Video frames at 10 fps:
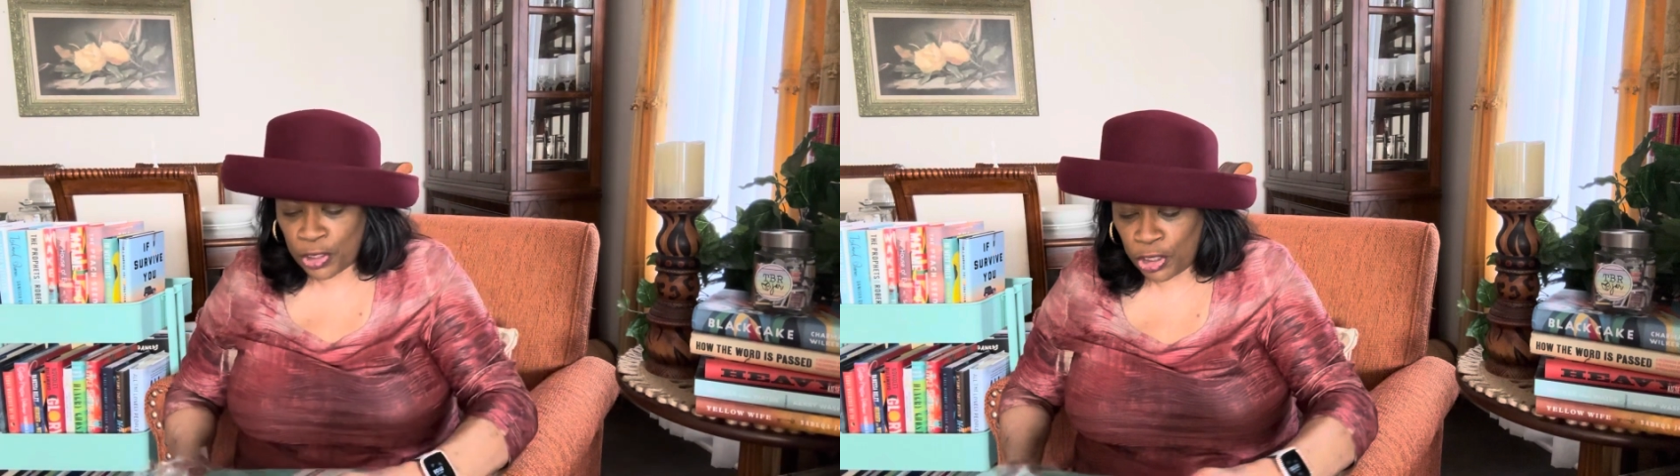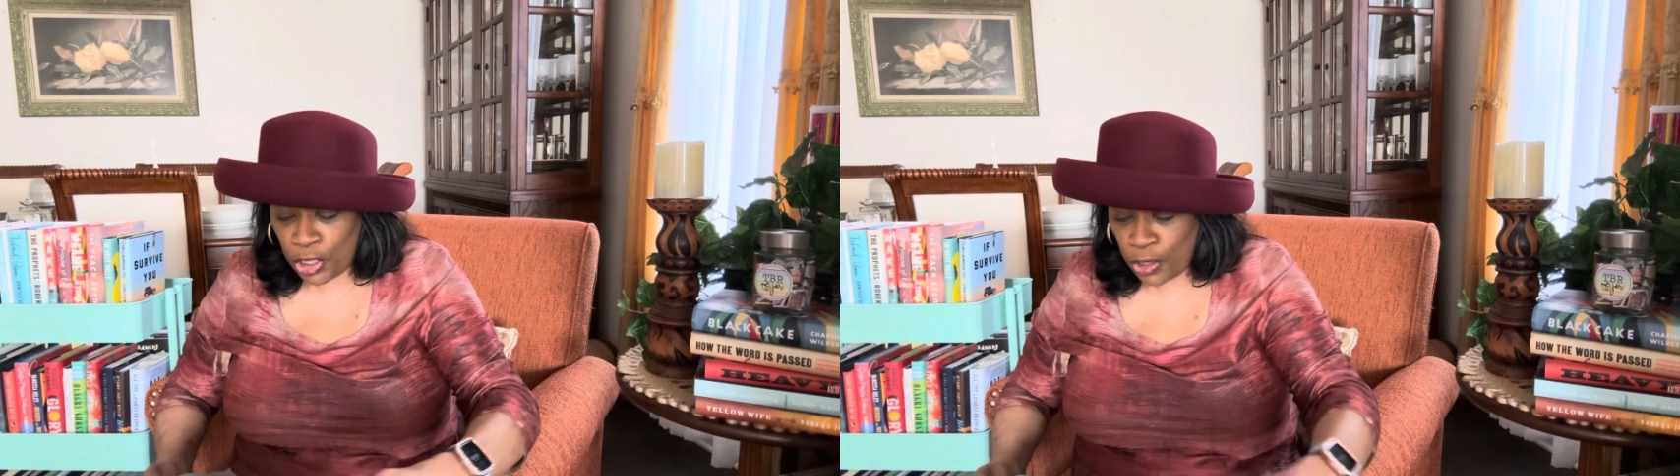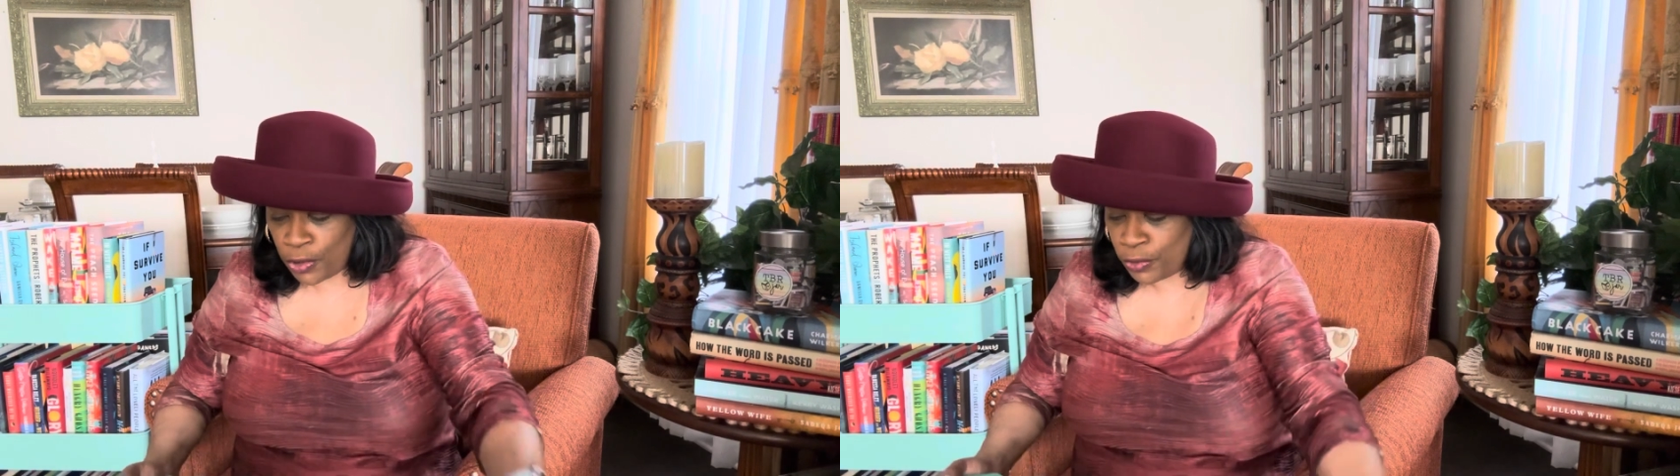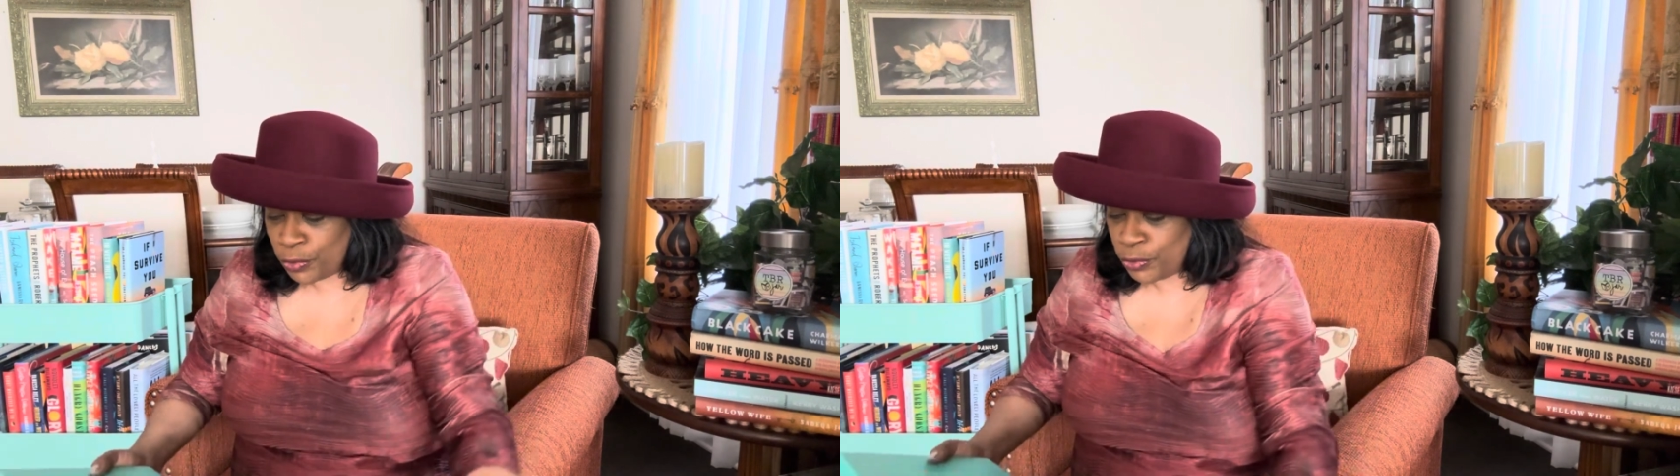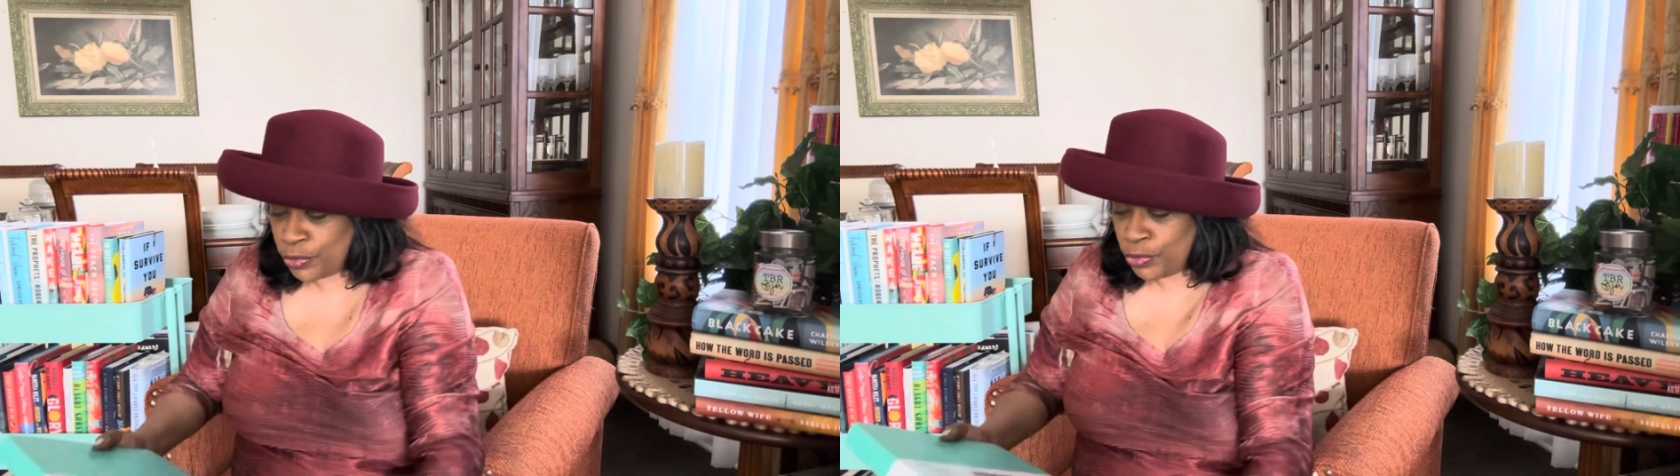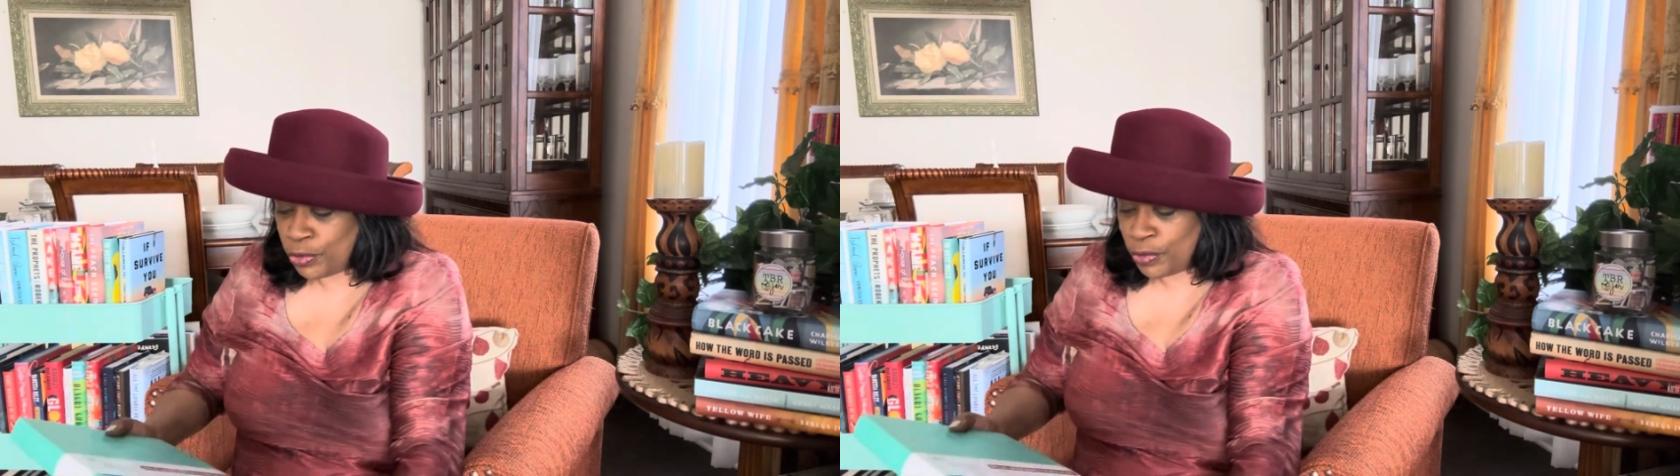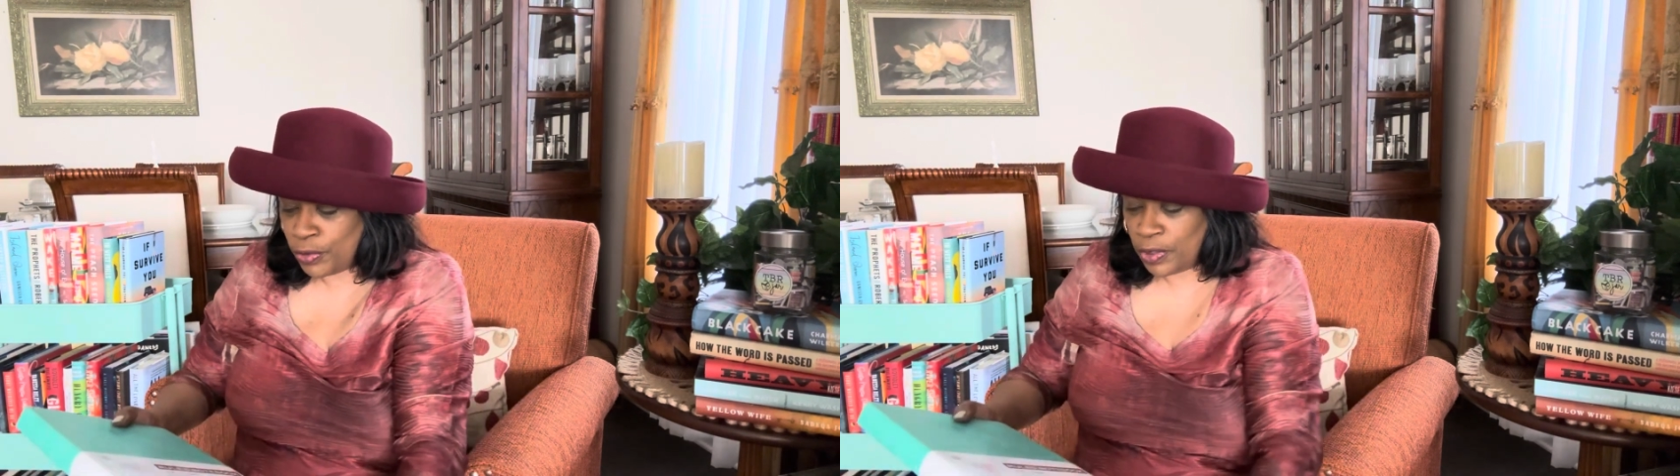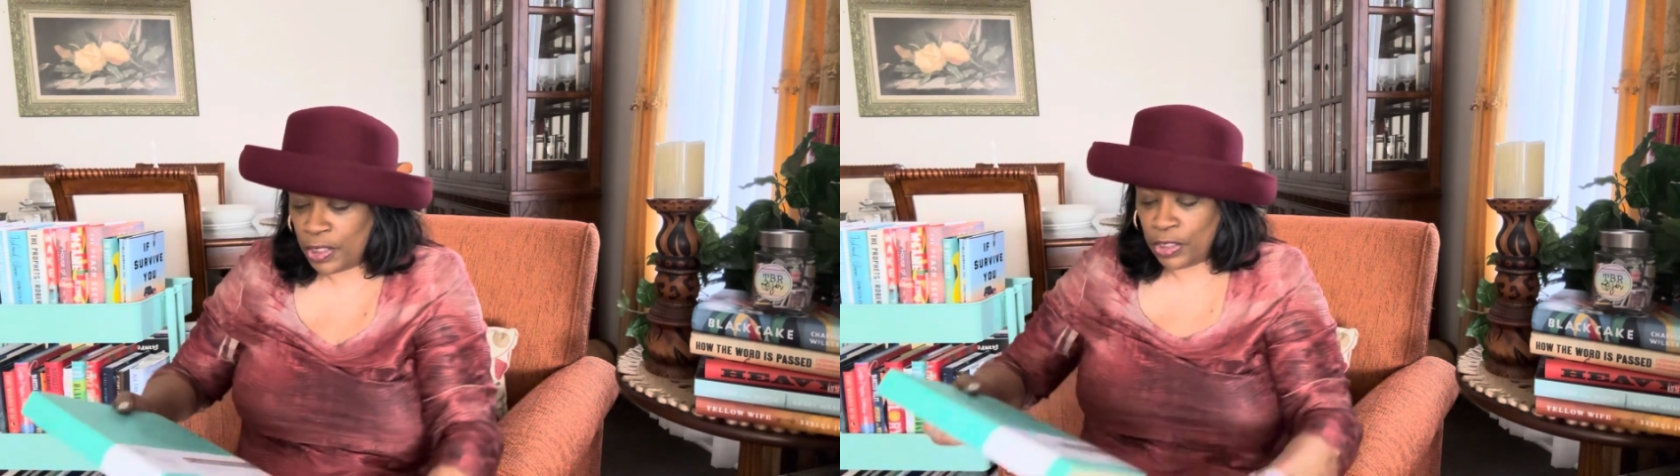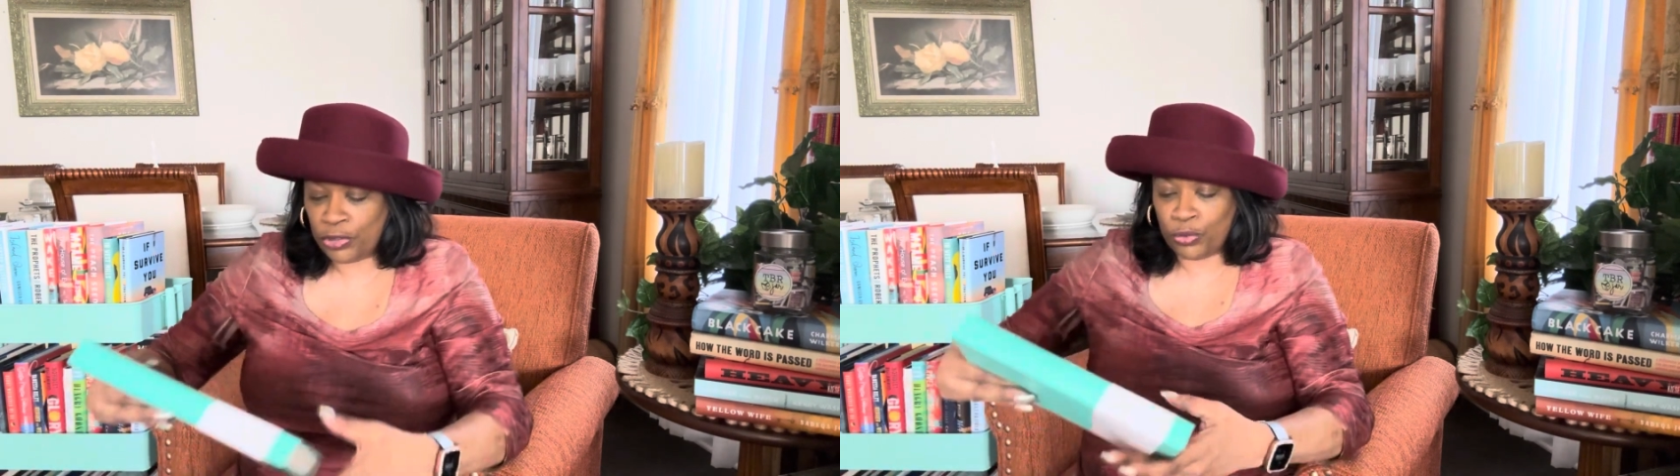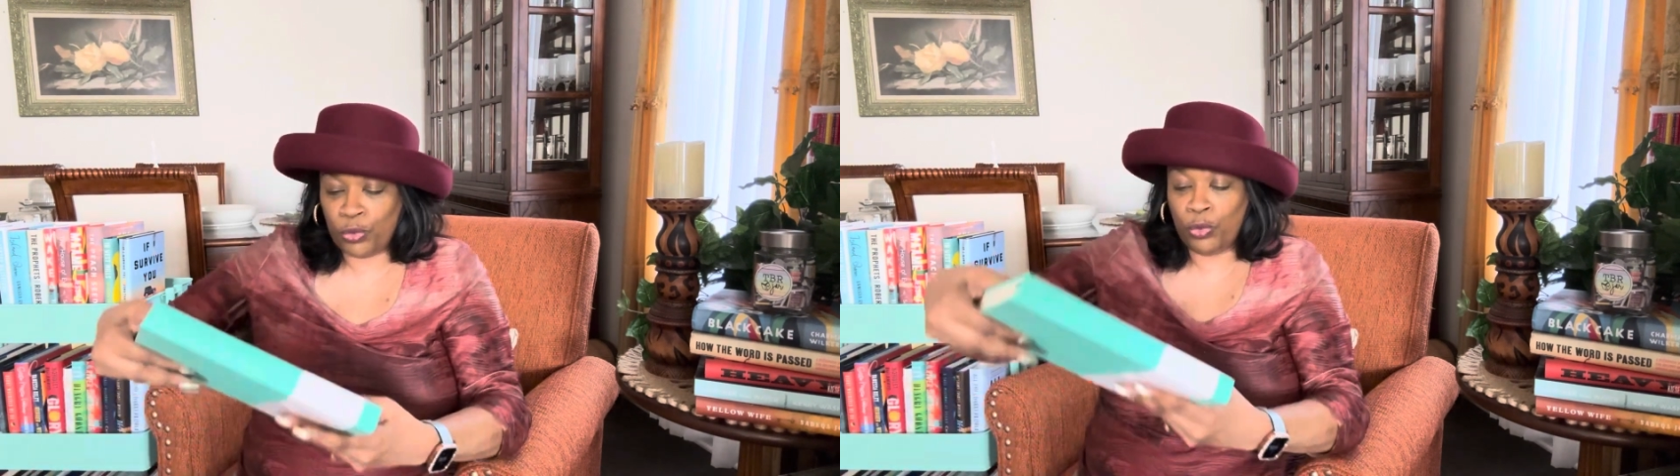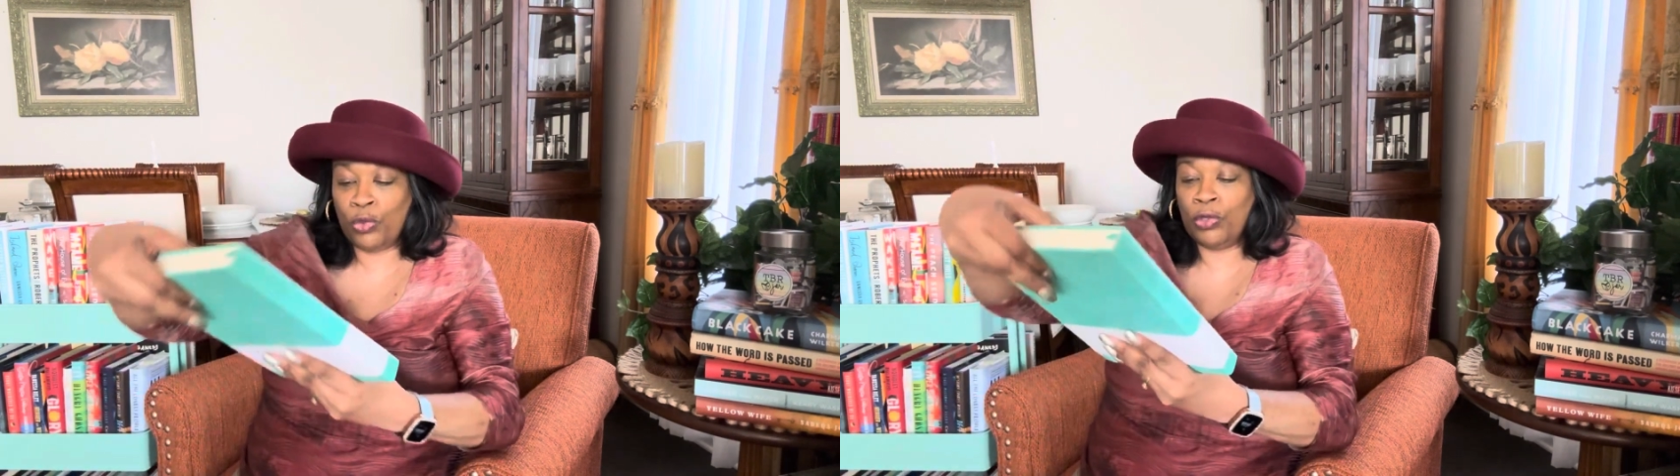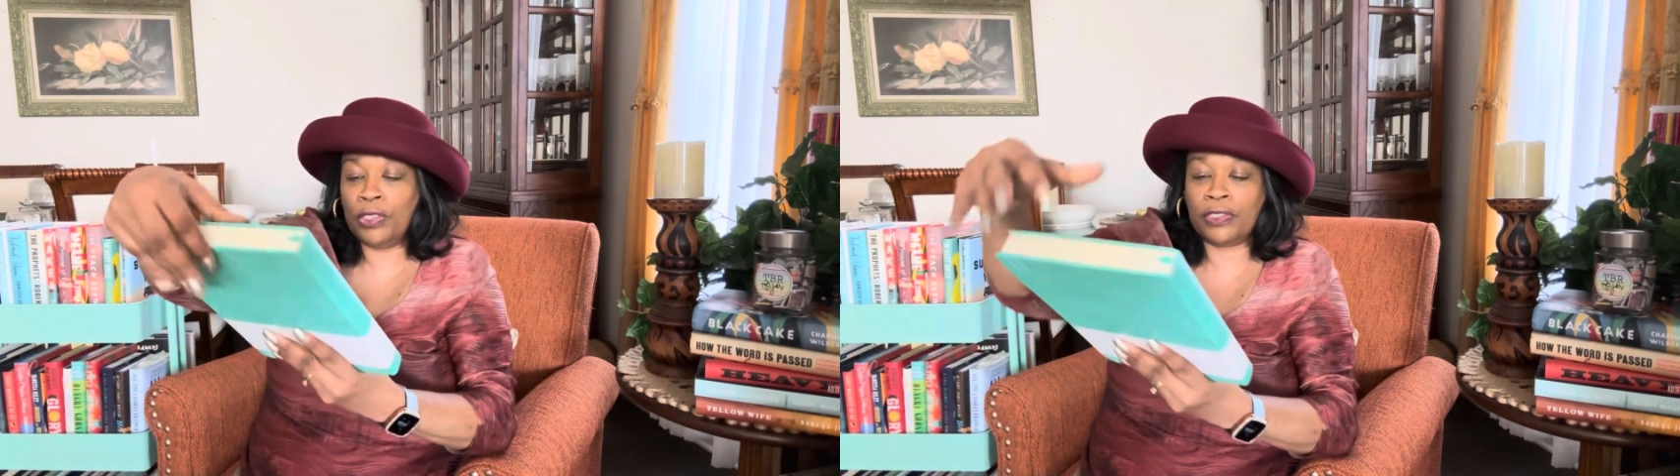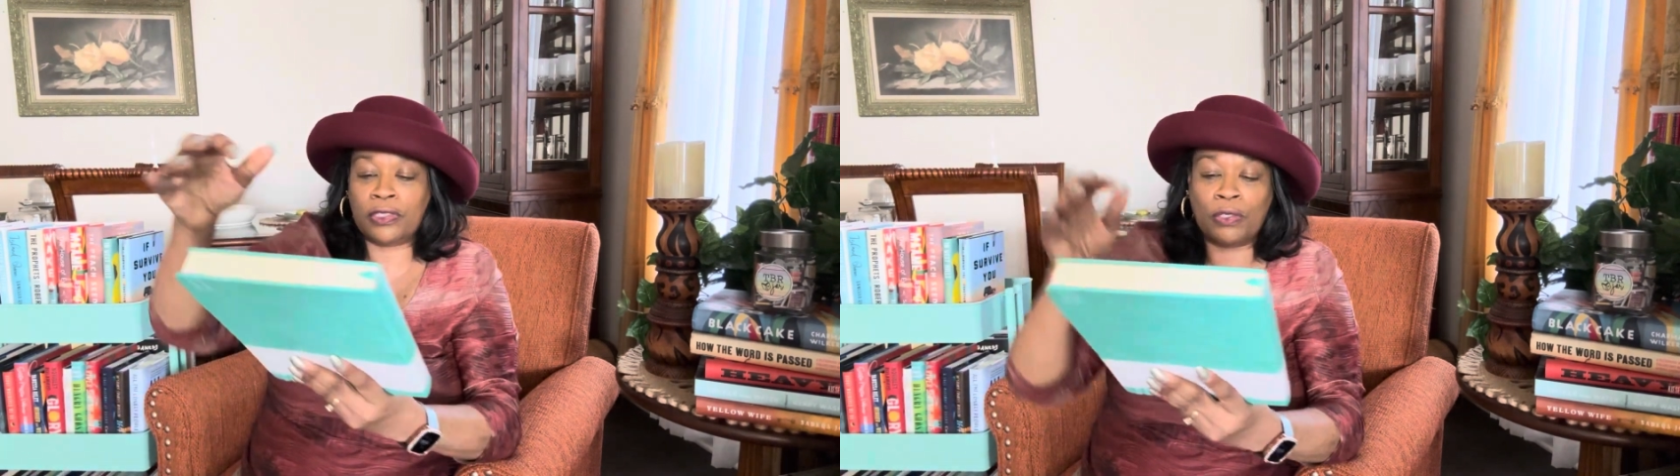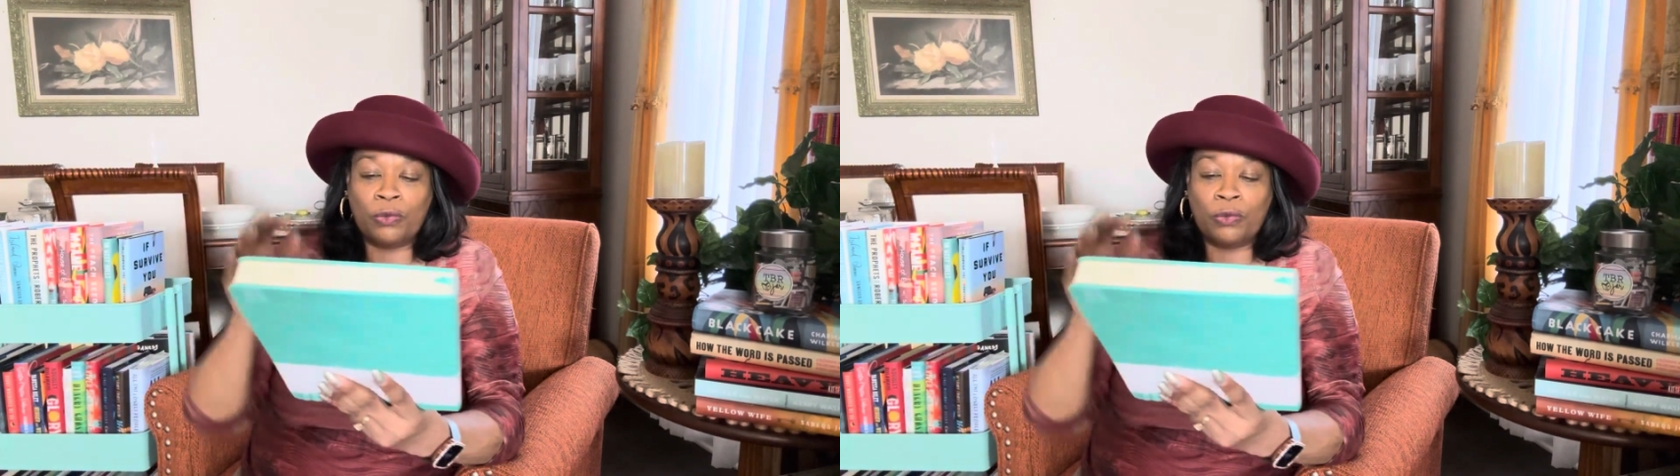closed. It's a